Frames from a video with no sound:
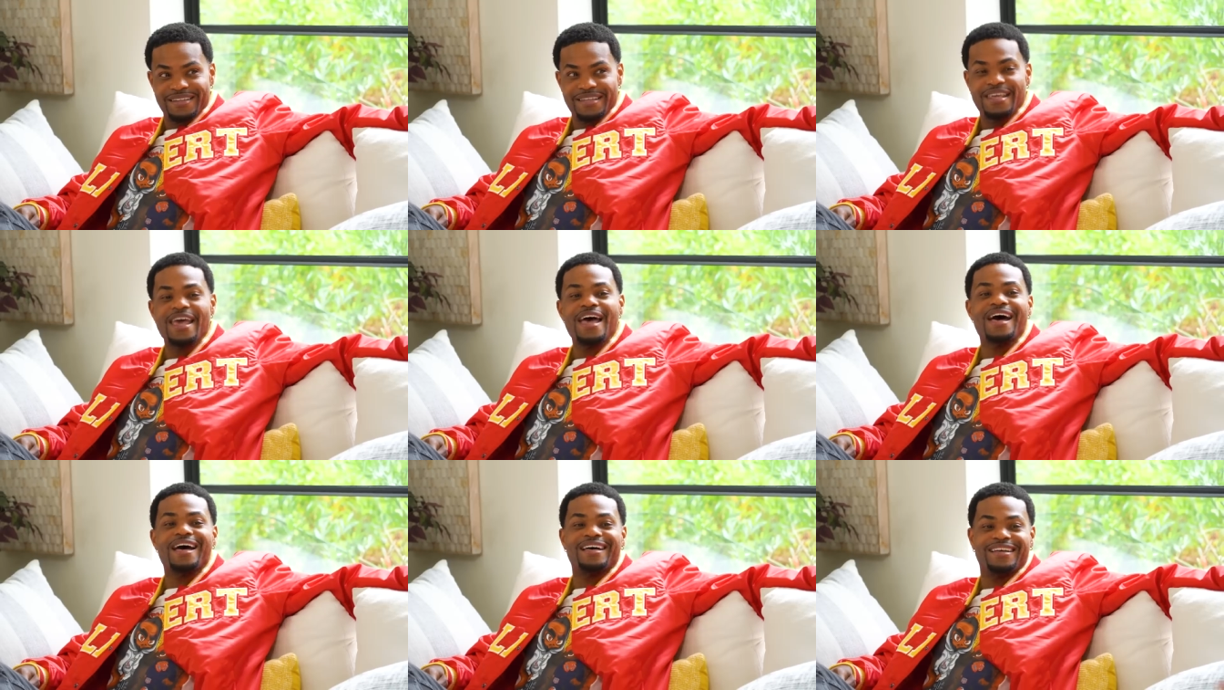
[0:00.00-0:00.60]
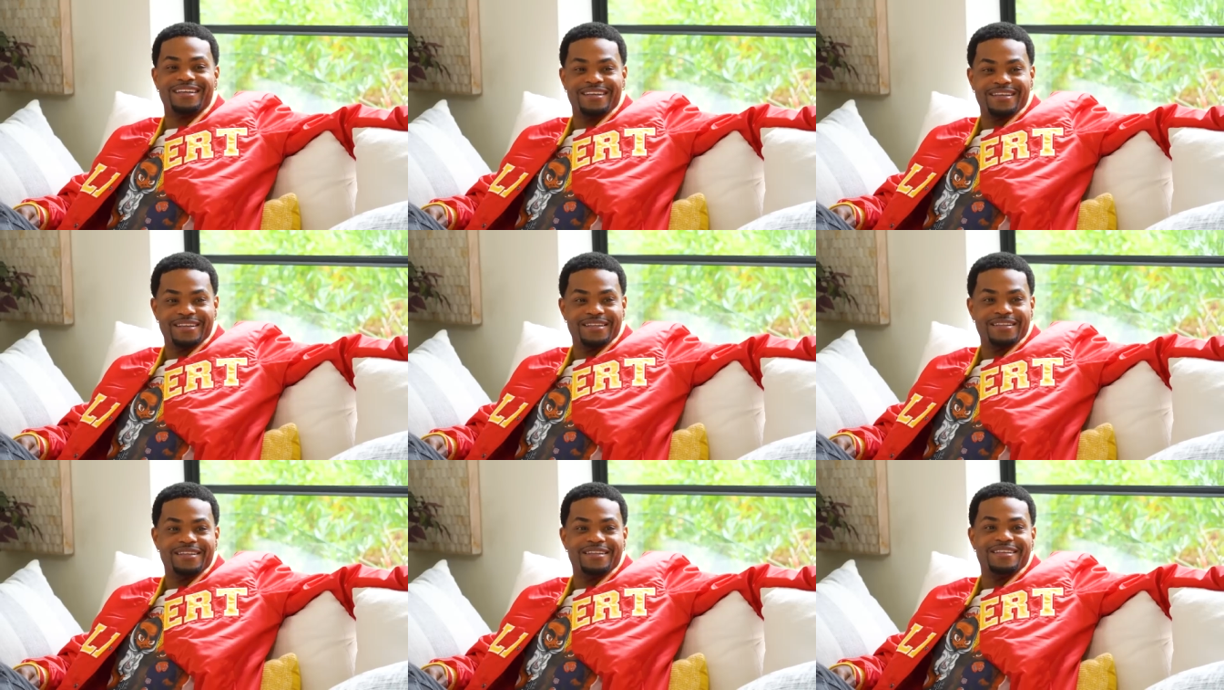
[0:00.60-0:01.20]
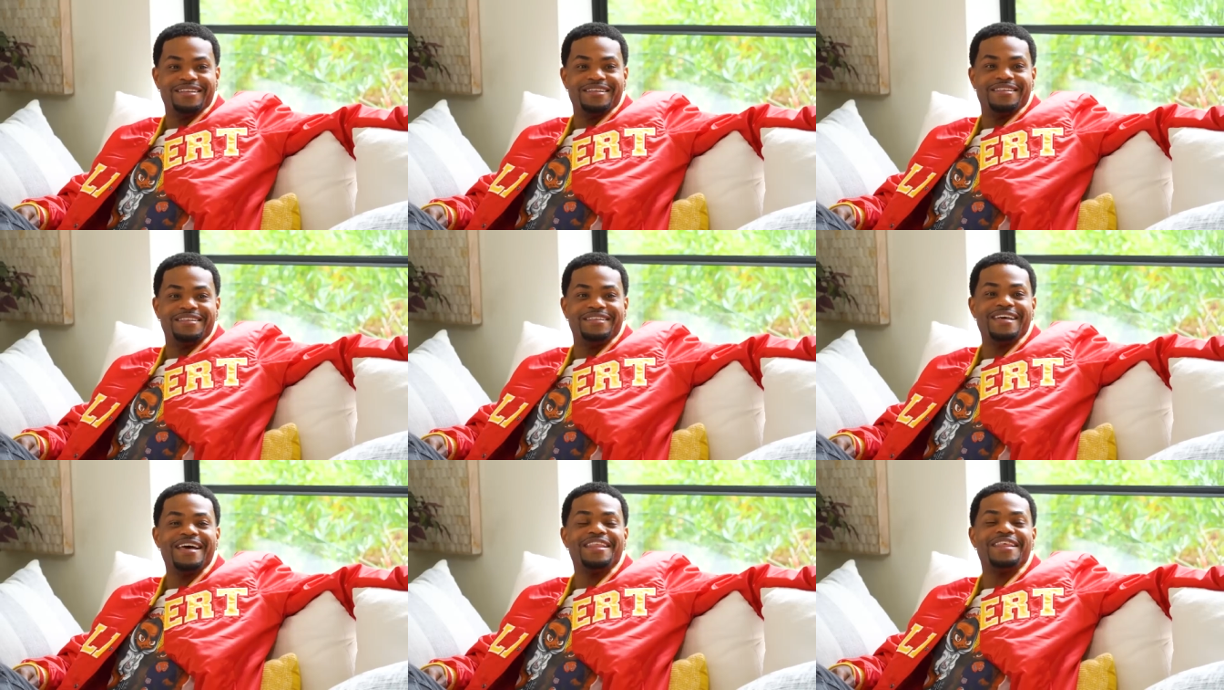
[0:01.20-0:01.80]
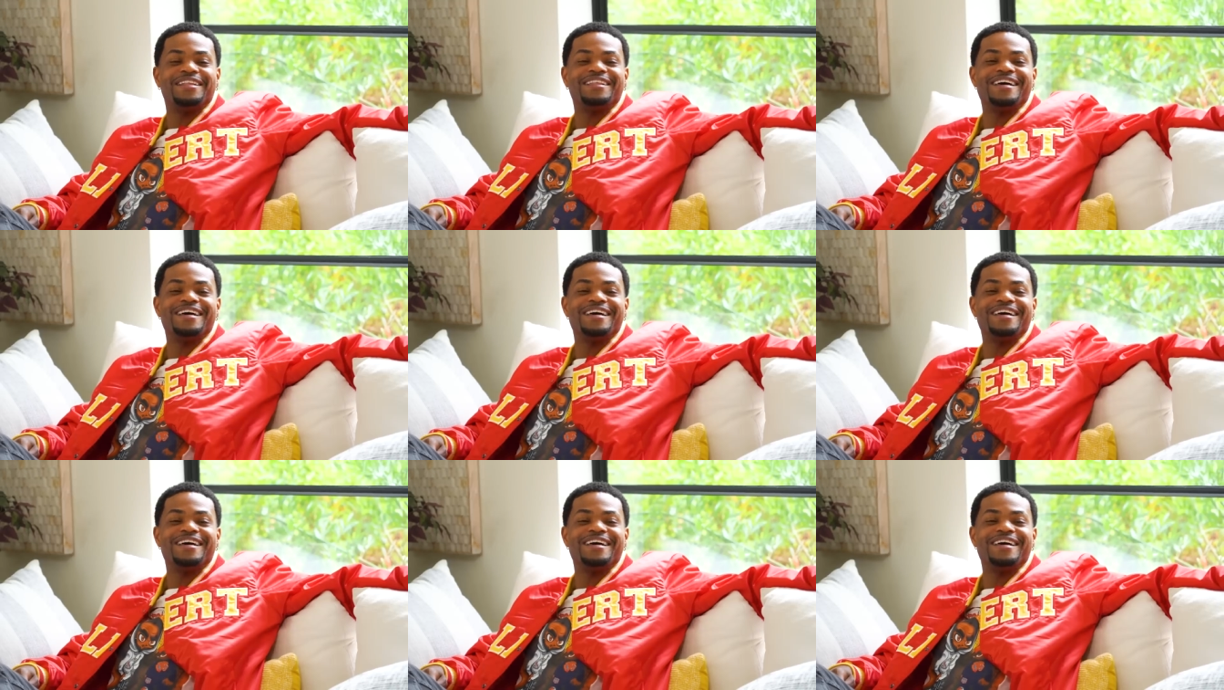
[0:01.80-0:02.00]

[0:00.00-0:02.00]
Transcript: Yeah. They think it's funny. Yeah, they